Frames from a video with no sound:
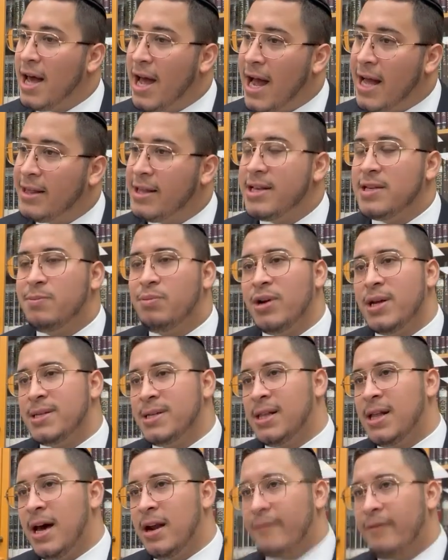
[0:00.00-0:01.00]
and this breeds a
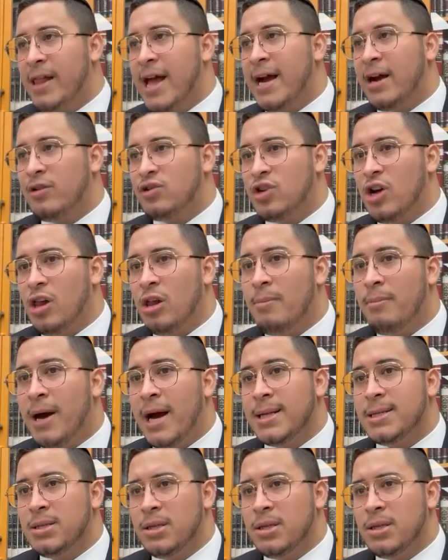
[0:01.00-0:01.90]
lot of lack of shalom bayit.